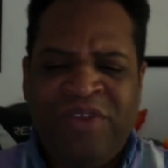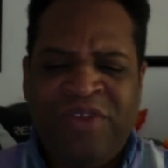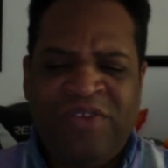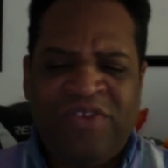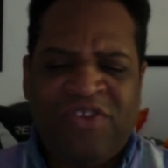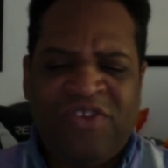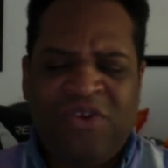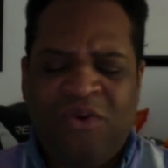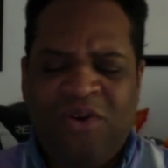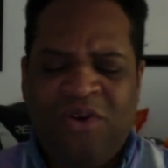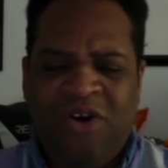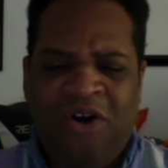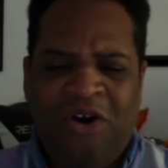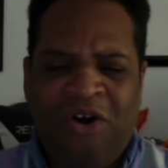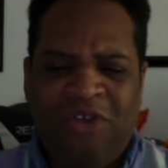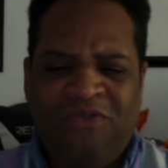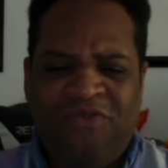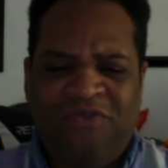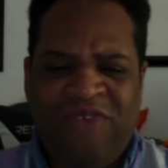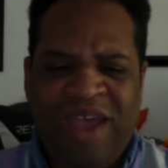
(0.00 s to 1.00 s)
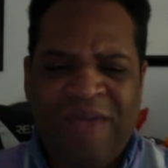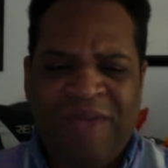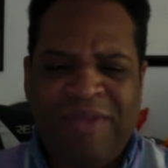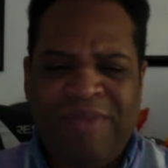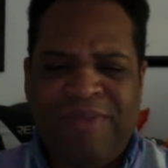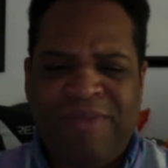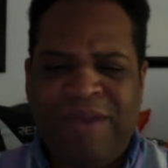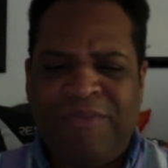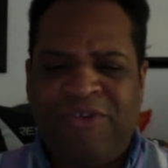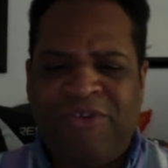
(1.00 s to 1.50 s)
so-called
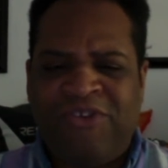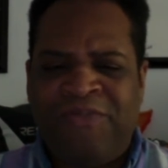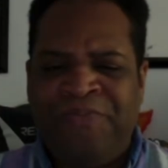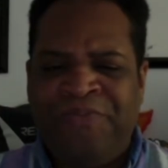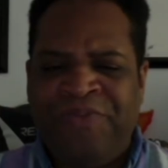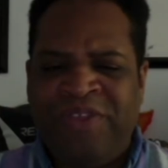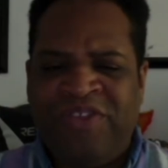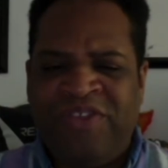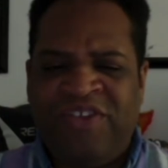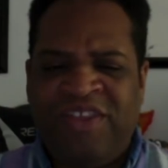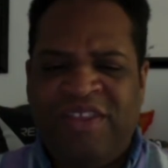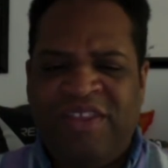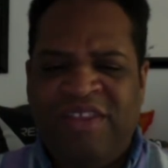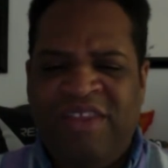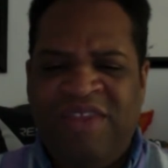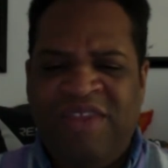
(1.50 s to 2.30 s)
family members didn't